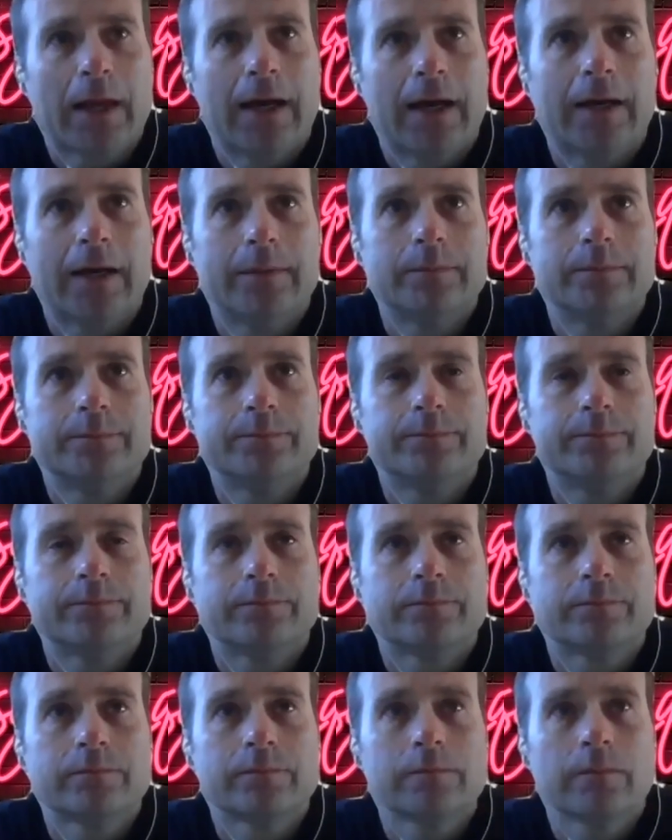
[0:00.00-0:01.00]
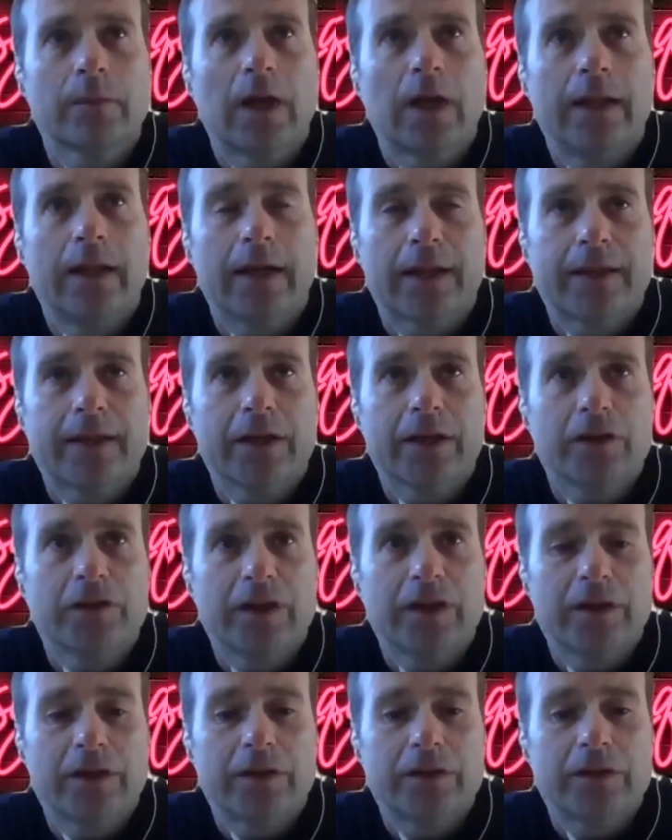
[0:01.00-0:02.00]
Then I think you
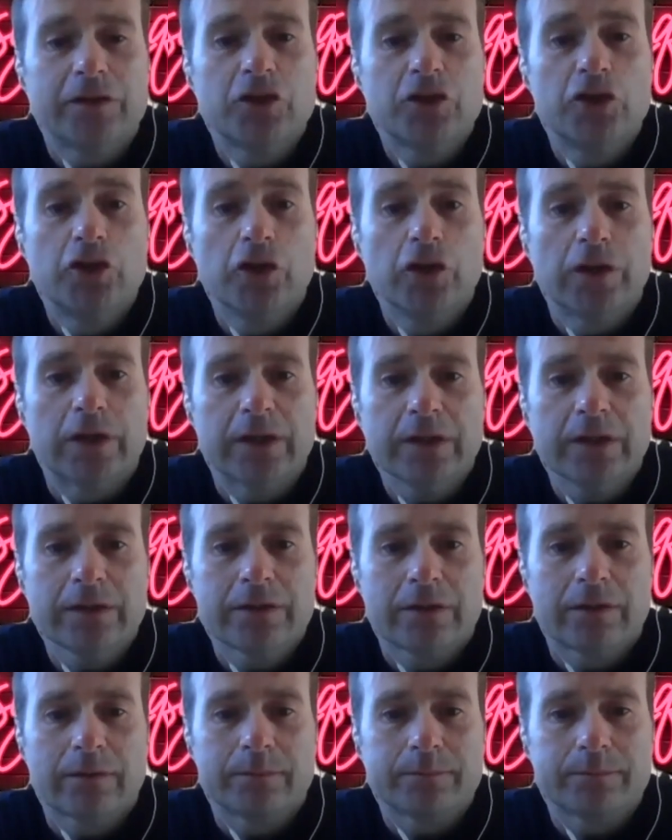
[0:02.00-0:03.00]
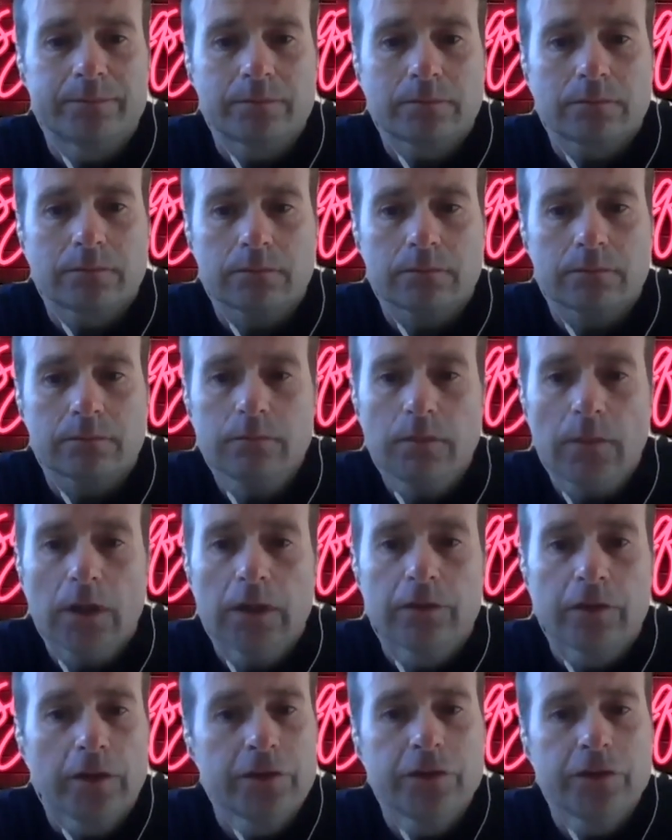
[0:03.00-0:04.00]
said student.
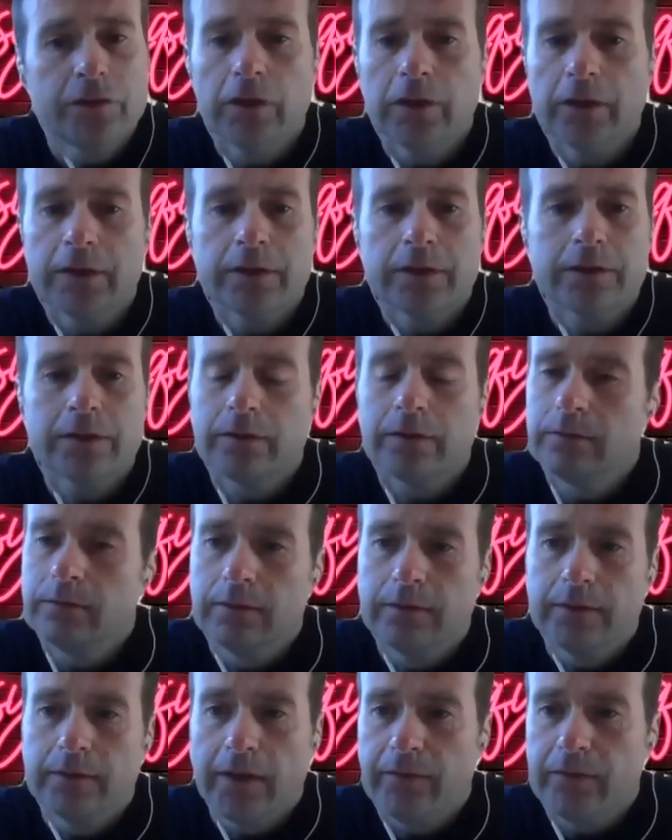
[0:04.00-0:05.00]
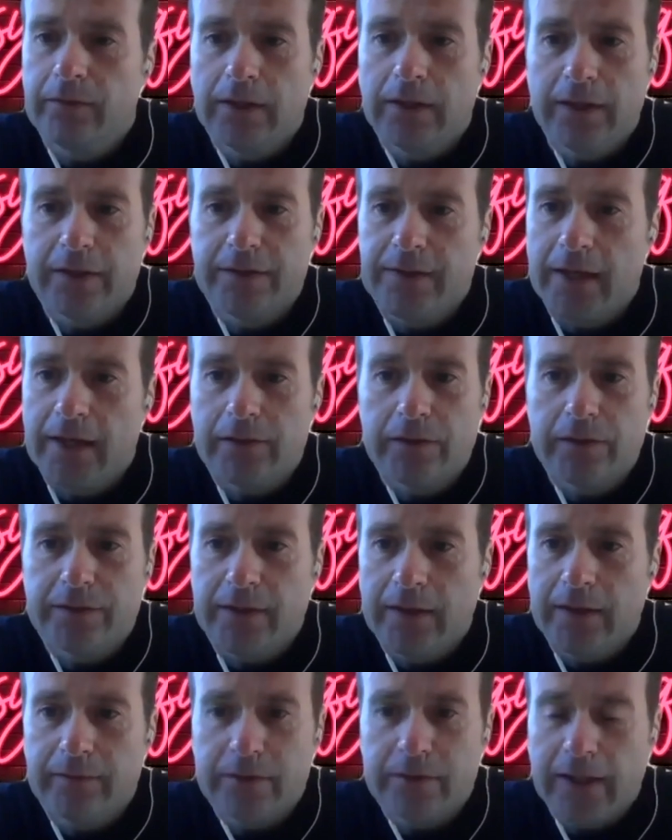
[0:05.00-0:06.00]
So student, definitely tax-free
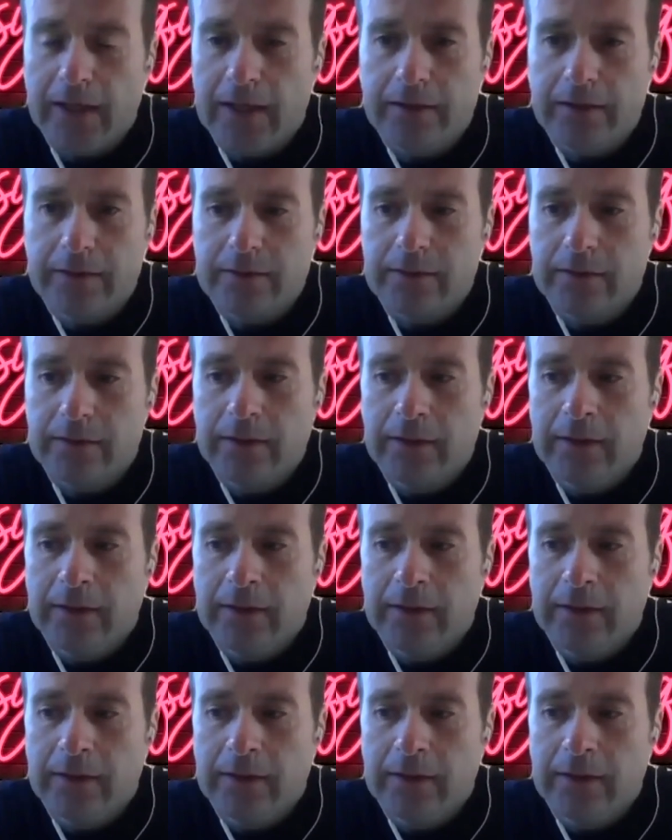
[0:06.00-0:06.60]
savings account.